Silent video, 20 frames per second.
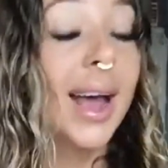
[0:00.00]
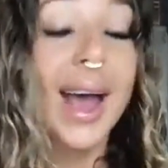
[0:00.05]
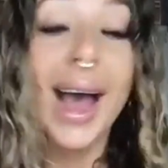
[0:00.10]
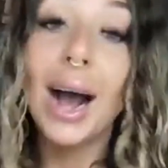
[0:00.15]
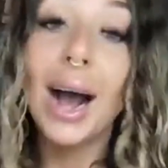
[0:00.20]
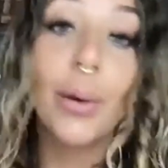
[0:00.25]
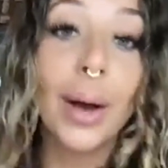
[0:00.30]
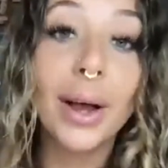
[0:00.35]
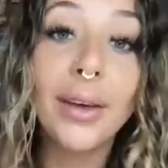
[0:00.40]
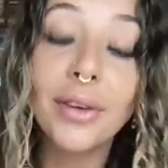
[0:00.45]

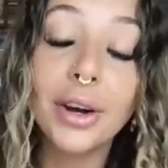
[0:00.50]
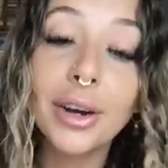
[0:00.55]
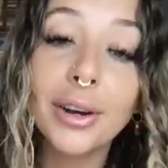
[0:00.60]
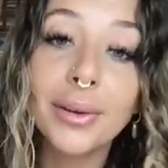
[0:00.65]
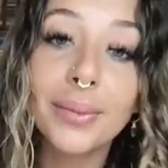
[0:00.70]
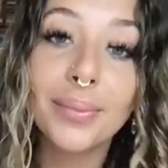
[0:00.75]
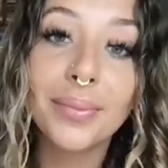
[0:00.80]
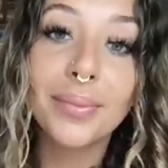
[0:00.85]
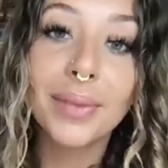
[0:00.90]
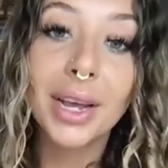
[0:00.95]
However,
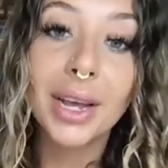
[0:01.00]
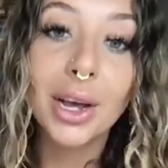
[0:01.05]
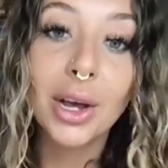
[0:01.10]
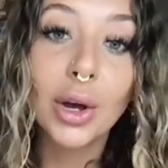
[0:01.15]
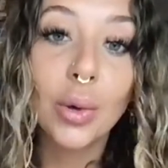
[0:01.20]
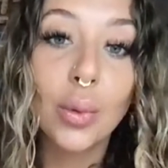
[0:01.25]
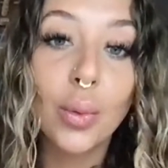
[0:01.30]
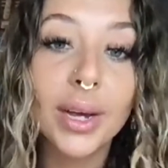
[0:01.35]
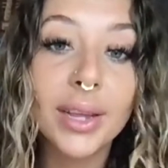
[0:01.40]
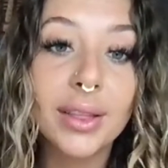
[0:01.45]

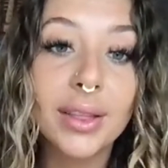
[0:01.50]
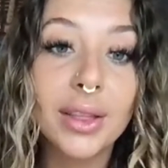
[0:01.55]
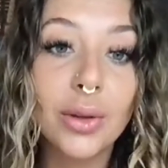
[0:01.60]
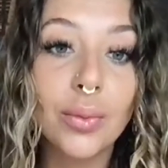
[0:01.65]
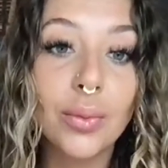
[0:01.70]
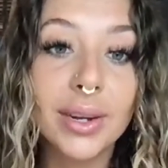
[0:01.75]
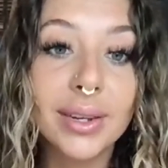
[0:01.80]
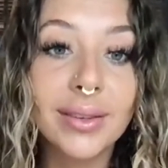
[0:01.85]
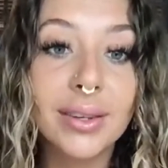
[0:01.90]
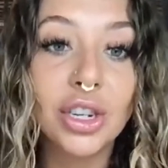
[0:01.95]
with the
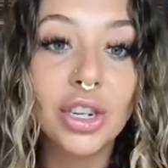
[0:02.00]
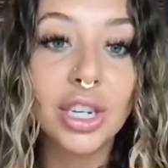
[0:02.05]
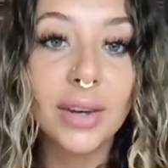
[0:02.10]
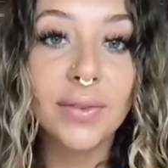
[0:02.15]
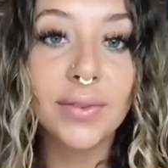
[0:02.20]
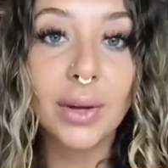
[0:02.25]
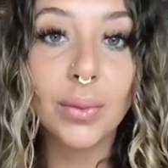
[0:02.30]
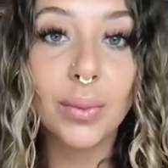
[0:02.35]
recent shift